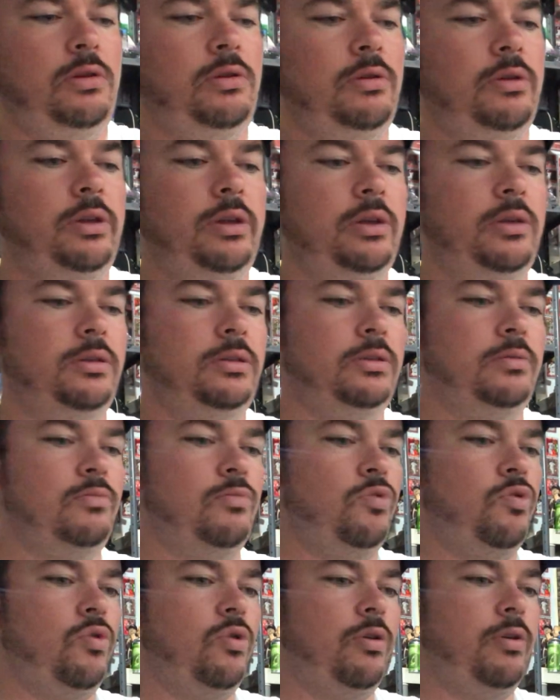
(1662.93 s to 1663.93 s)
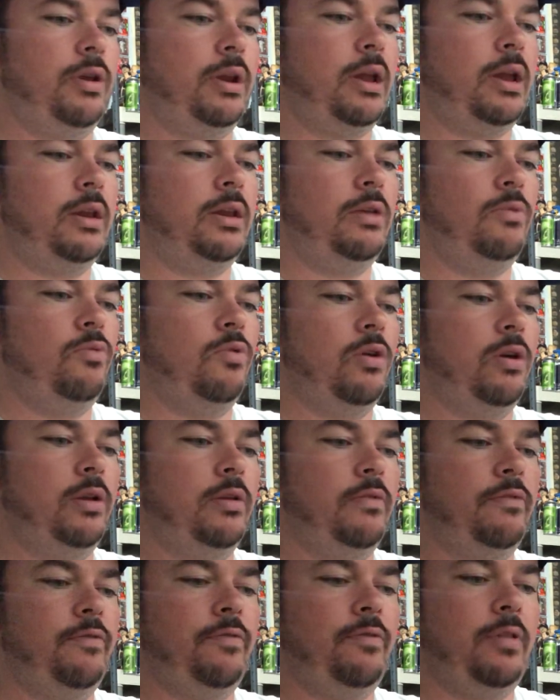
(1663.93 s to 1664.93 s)
Goody, some more
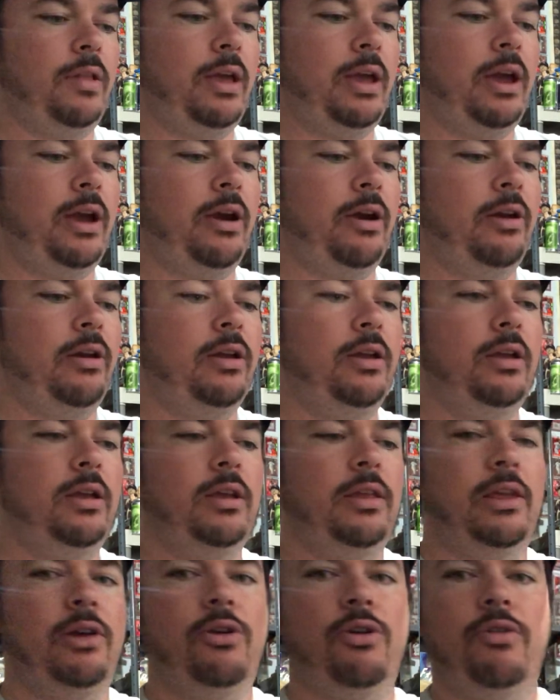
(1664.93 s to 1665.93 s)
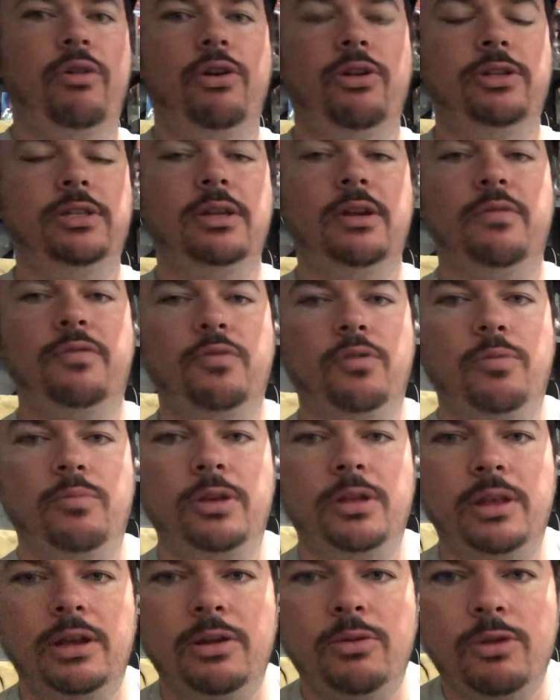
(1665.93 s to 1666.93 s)
91 Flair. They were real tough on
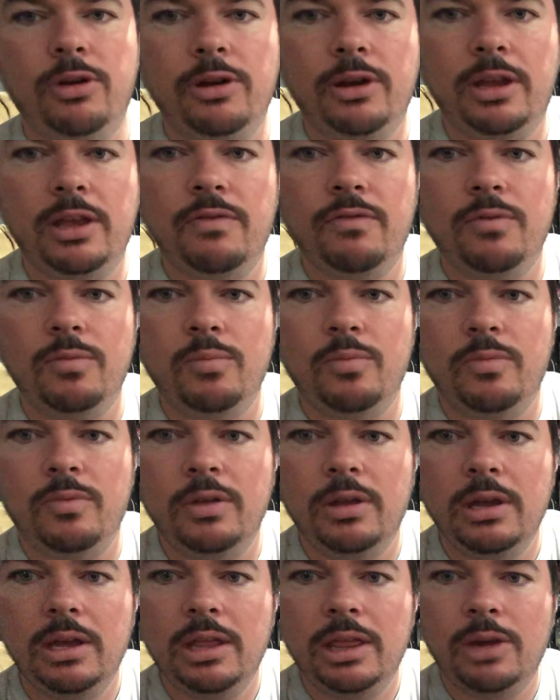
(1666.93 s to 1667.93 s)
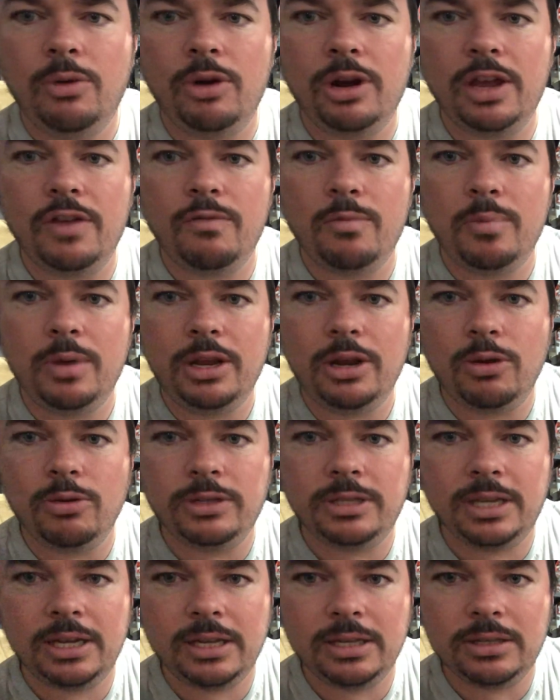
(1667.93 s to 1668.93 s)
me. They weren't giving me no
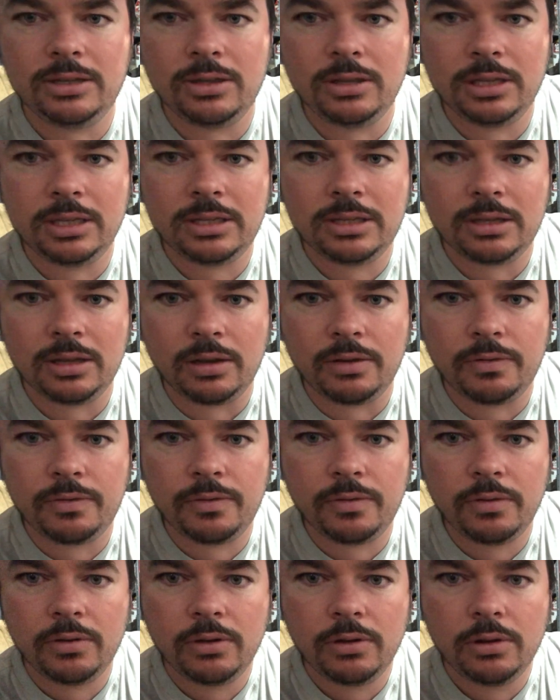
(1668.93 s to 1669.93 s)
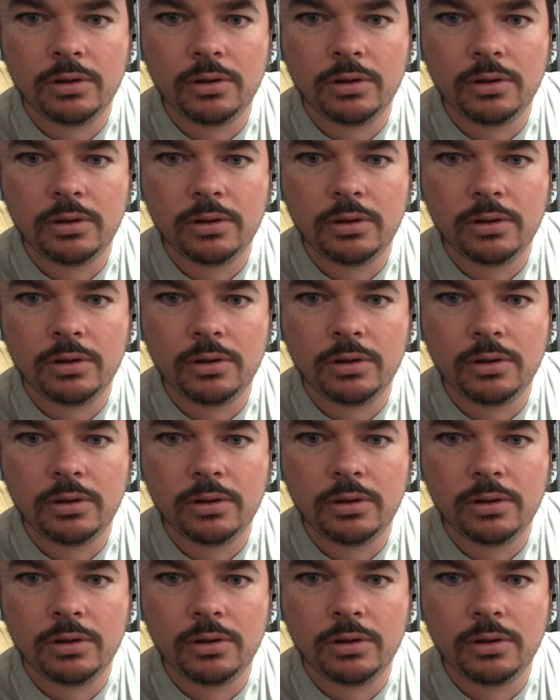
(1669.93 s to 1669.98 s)
10s on this stuff.